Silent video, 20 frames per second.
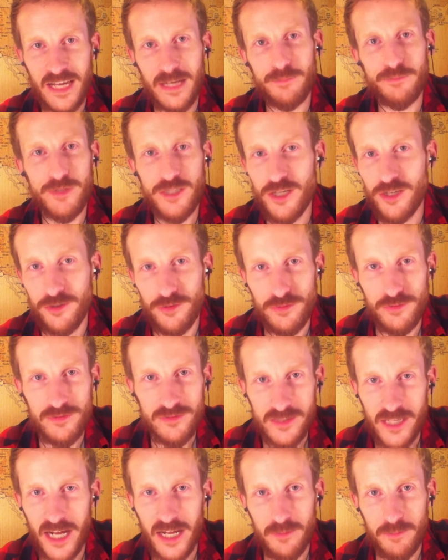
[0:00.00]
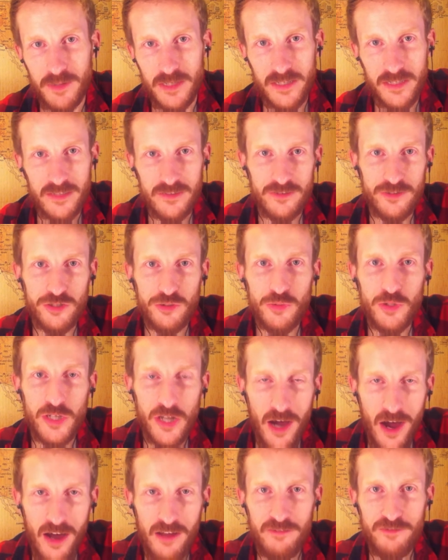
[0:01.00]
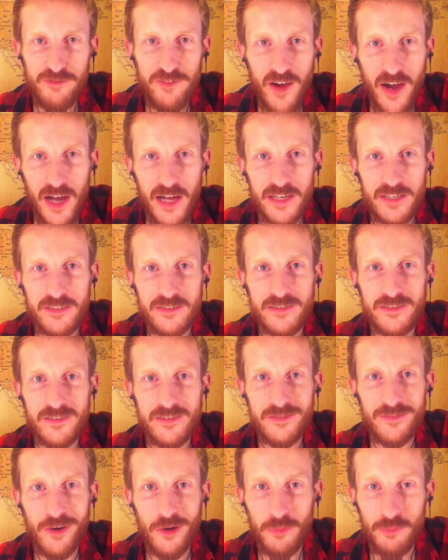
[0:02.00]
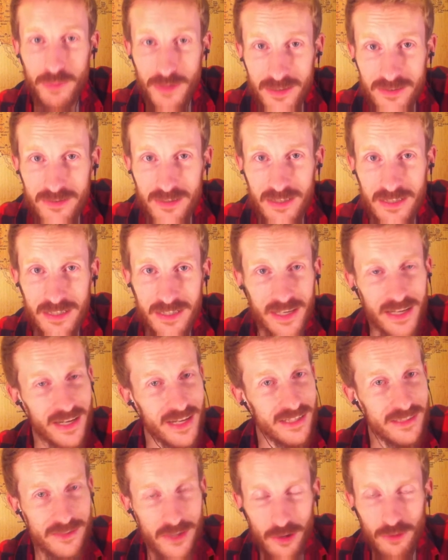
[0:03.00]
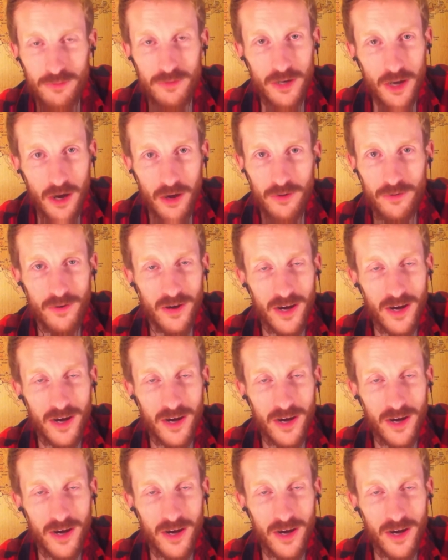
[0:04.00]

type 2 diabetes. You would not find obesity, and I don't